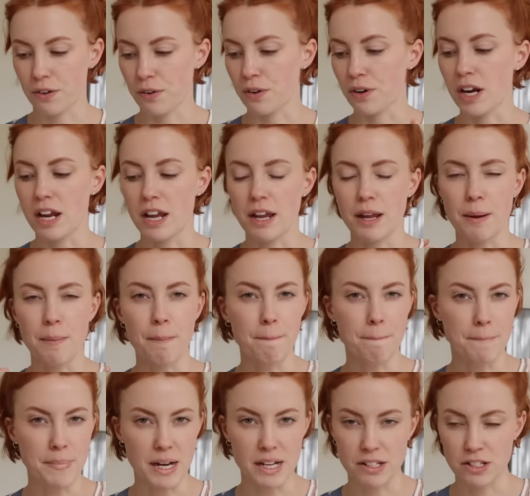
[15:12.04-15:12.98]

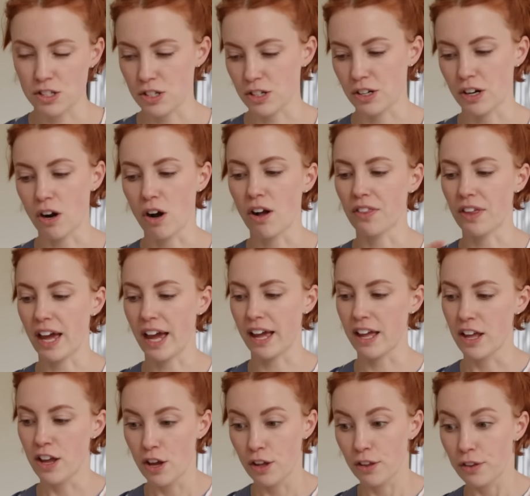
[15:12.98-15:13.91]
cream, mustard, all that
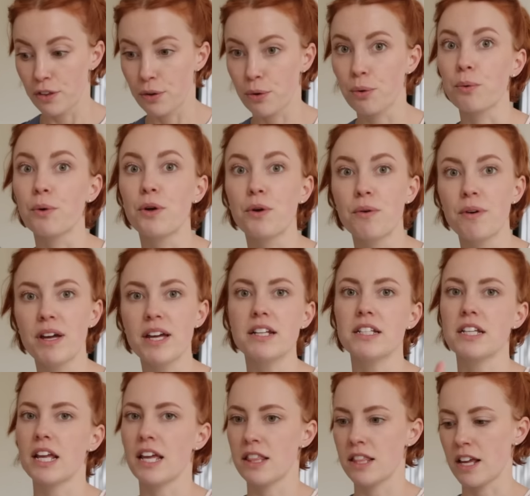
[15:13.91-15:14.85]
through
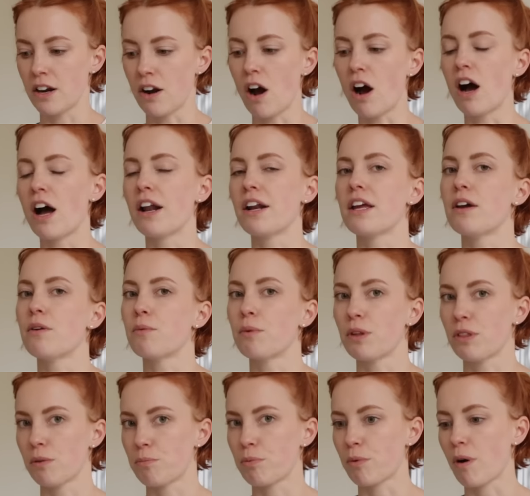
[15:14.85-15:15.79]
it, and then on it
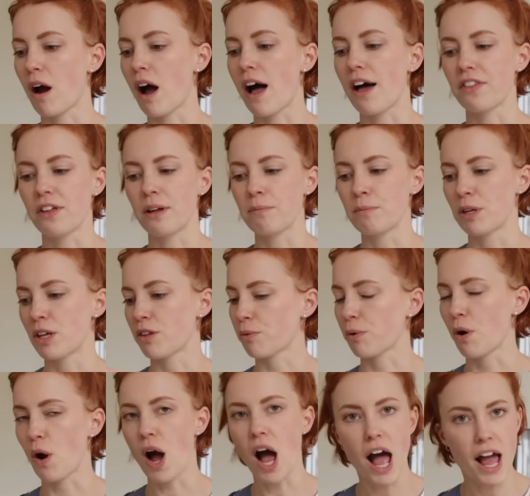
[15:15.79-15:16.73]
with a broth. I'm gonna
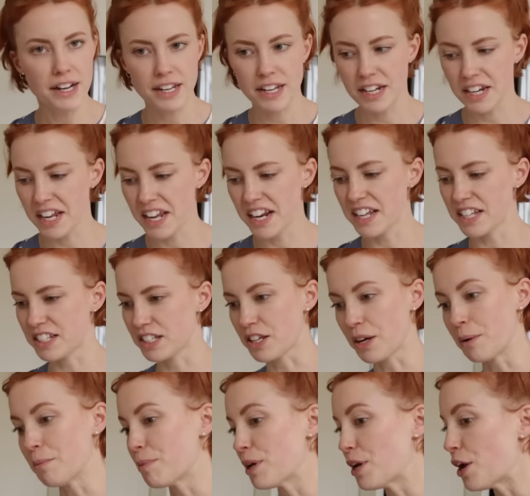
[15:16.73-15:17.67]
throw onion in. It's
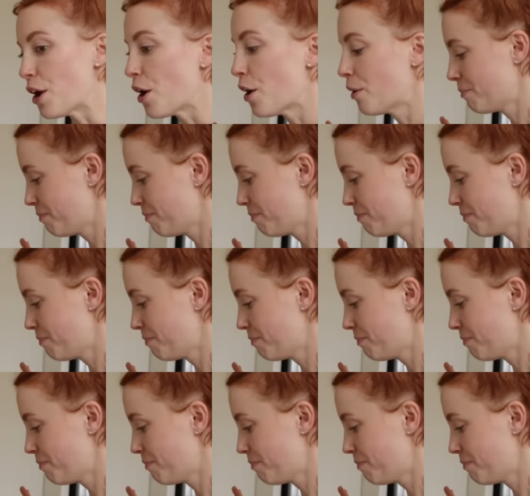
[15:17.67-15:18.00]
gonna be,